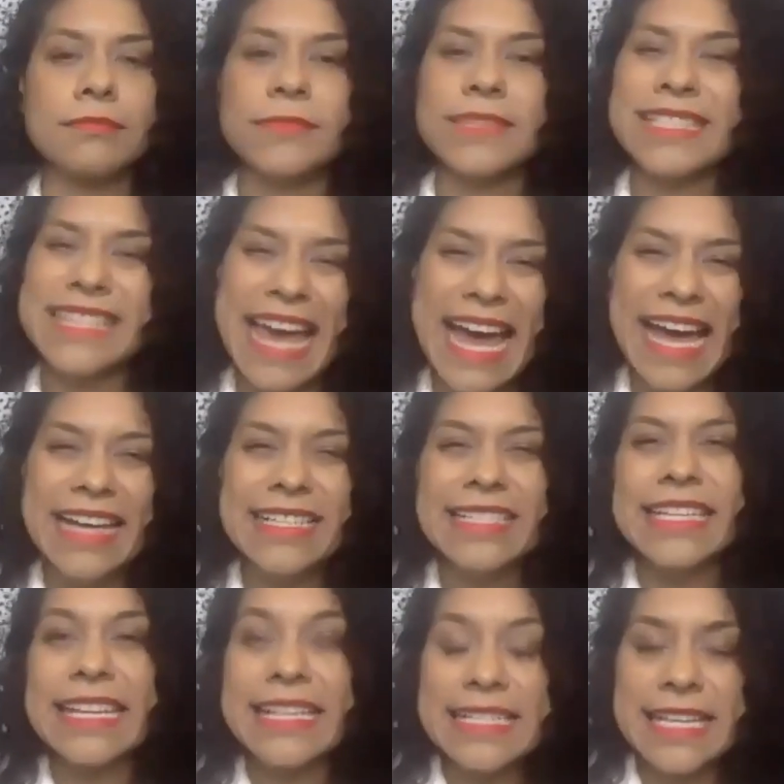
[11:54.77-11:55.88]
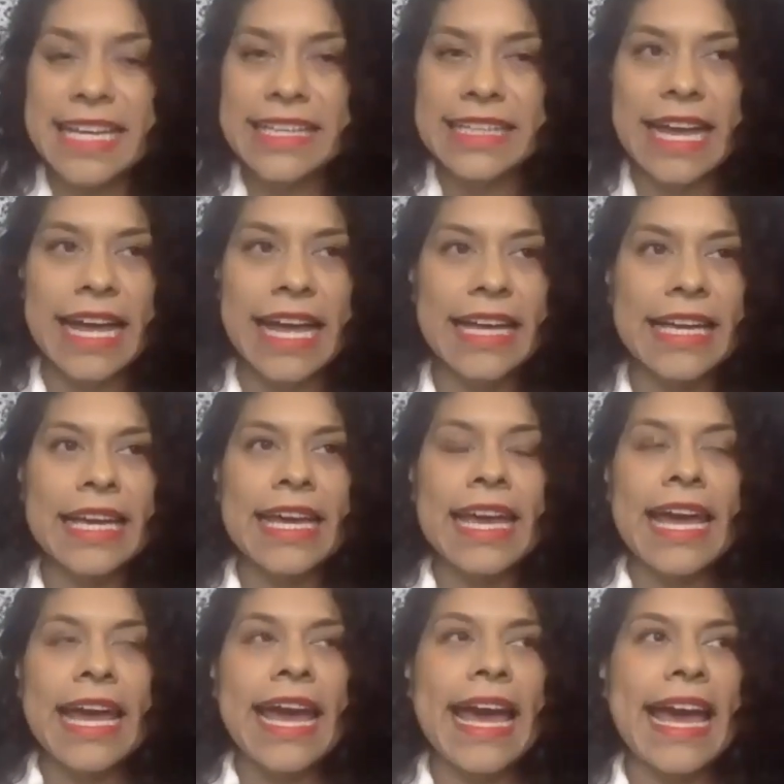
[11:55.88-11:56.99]
slacks, things like that.
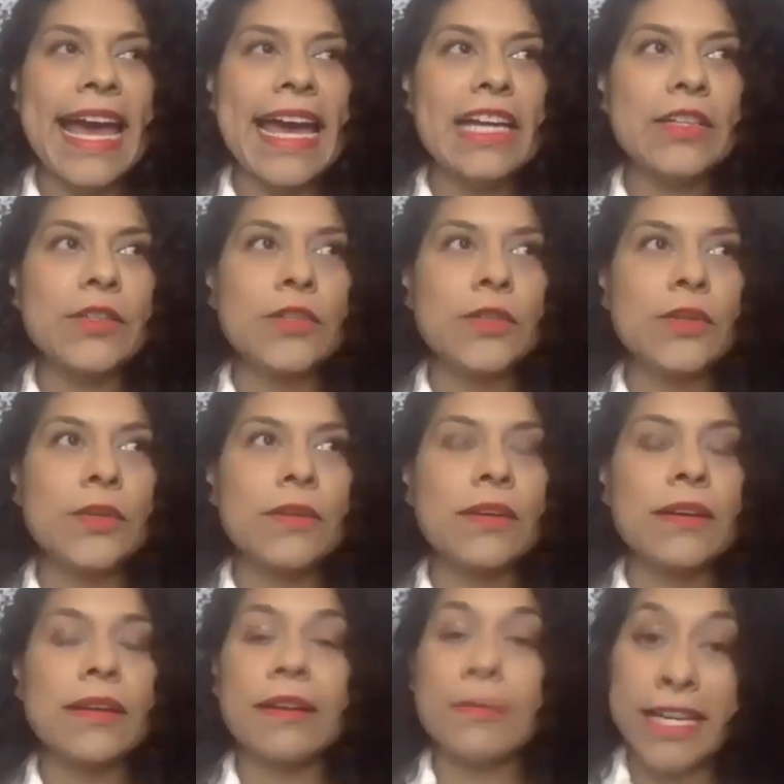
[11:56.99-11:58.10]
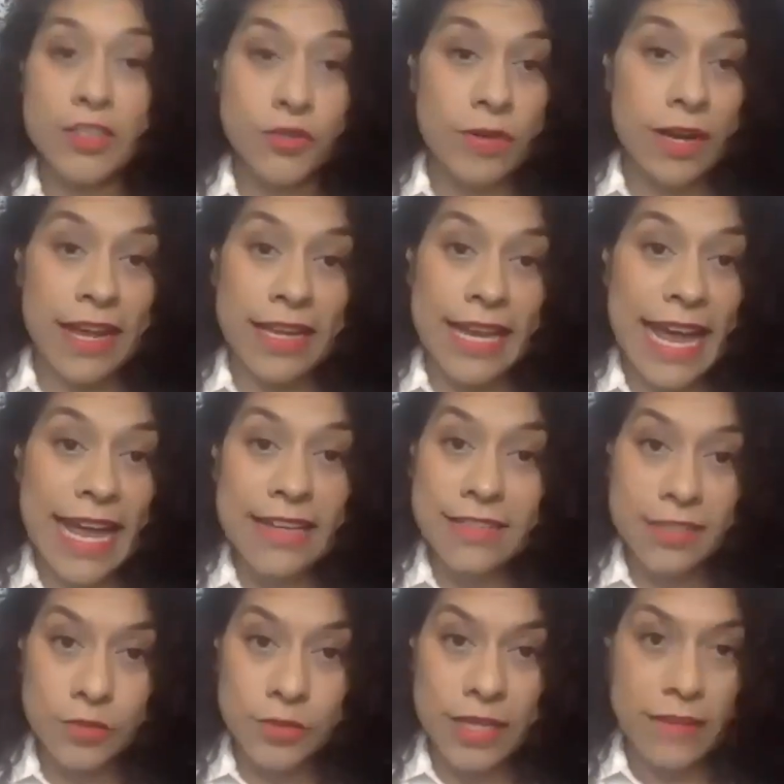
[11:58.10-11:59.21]
And mind you, I had
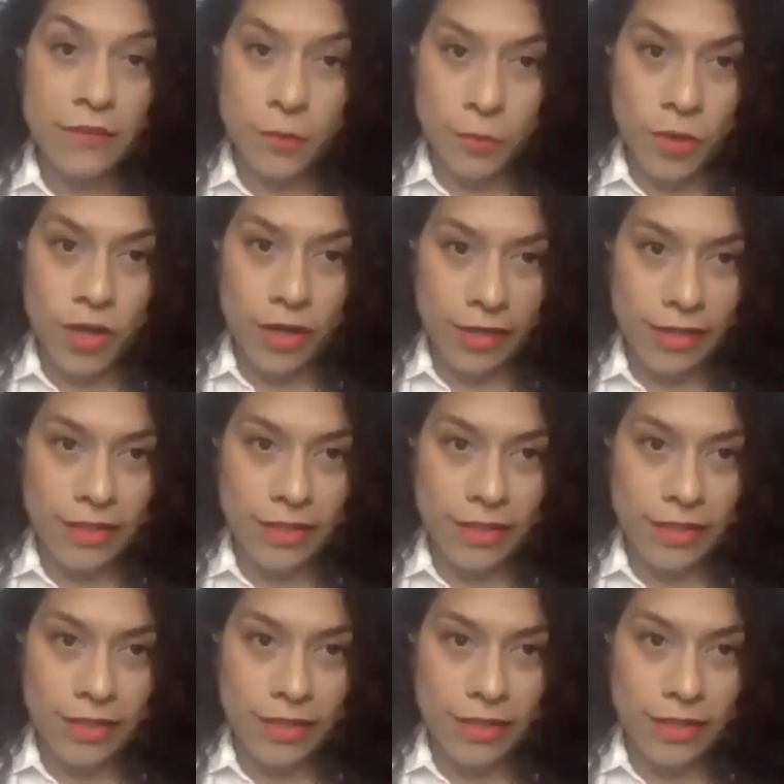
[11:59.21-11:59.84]
to do that for work,